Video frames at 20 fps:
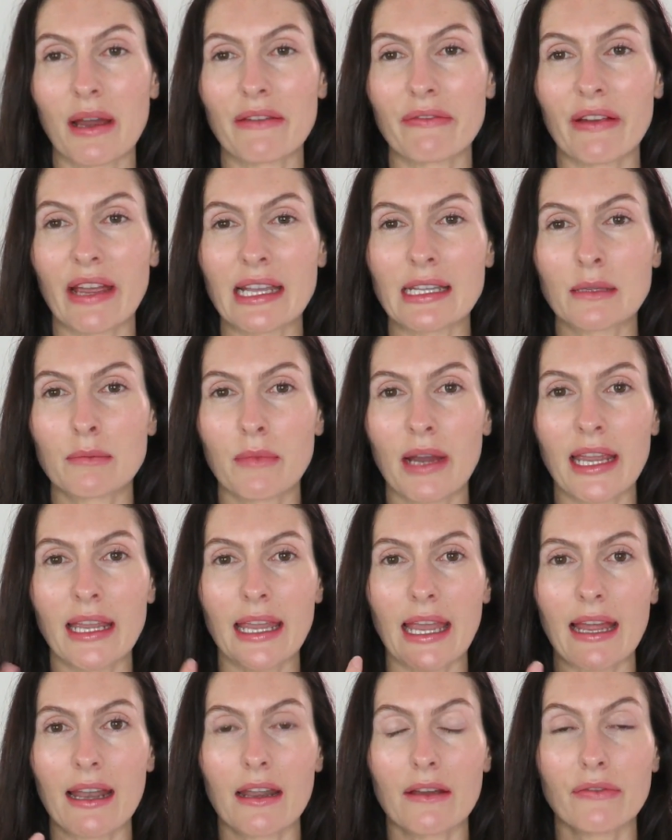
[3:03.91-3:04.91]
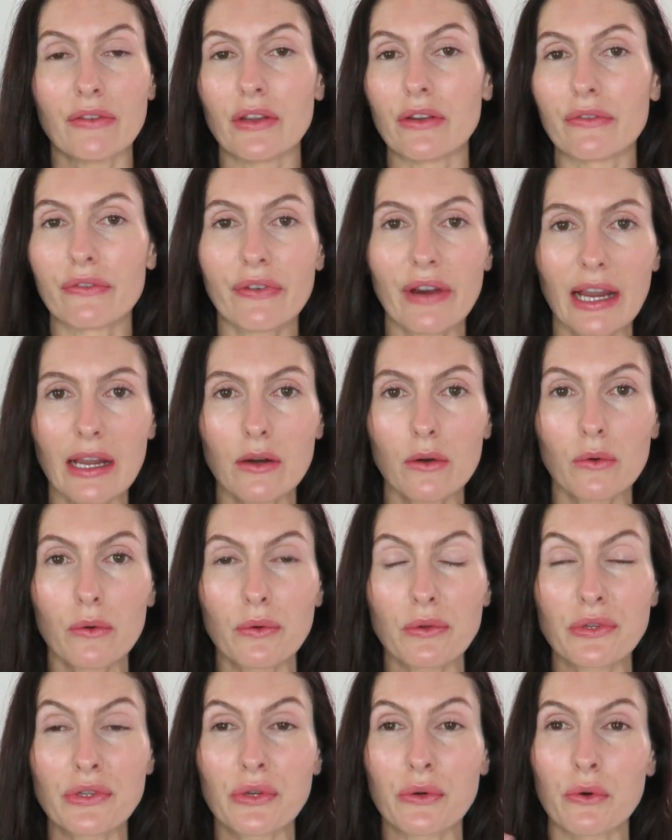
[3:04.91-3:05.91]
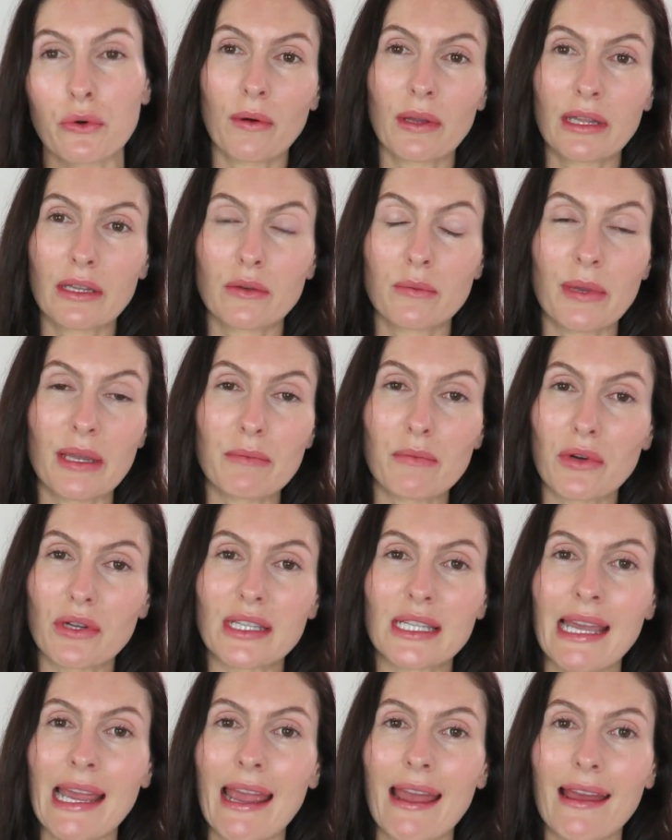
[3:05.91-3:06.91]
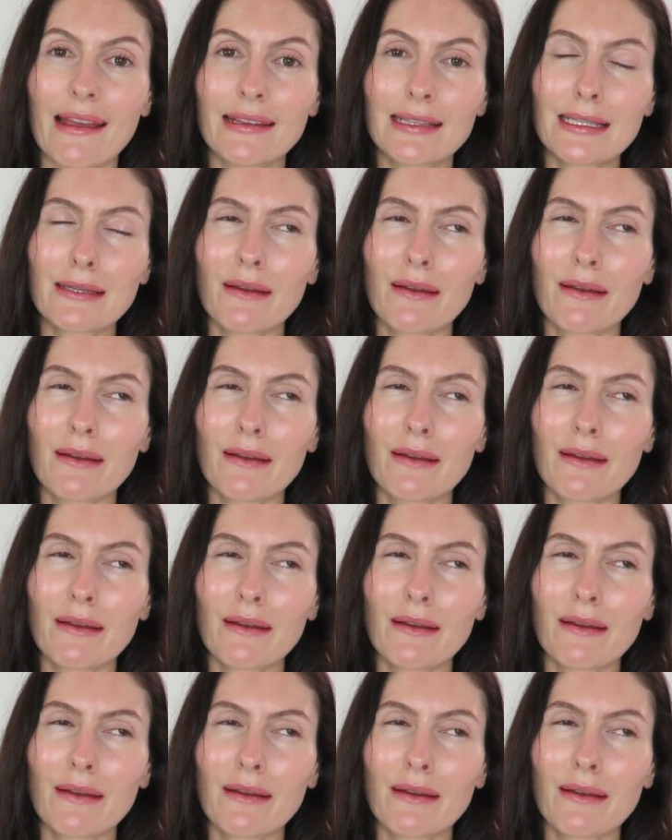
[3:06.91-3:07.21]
my face might get a few freckles or a little bit more tan.